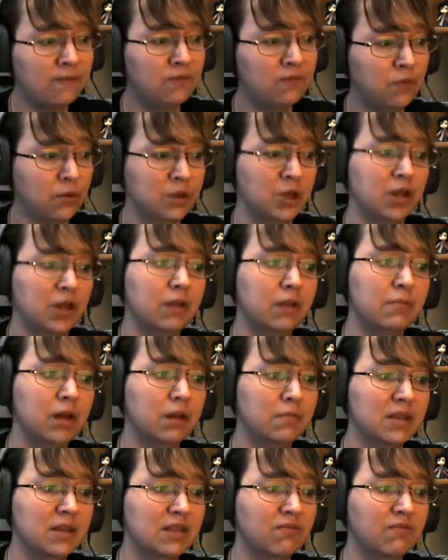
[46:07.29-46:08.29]
fortune
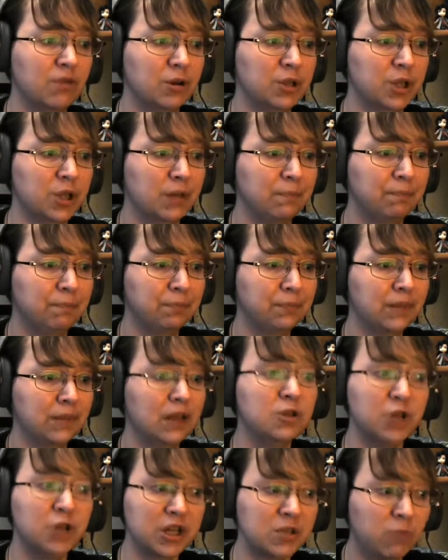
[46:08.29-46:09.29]
among misfortune.
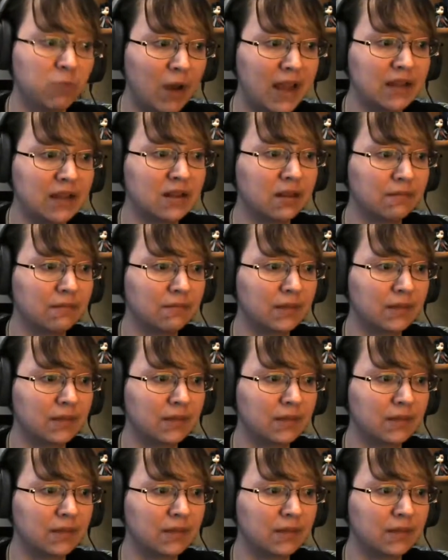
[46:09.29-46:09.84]
Just wait.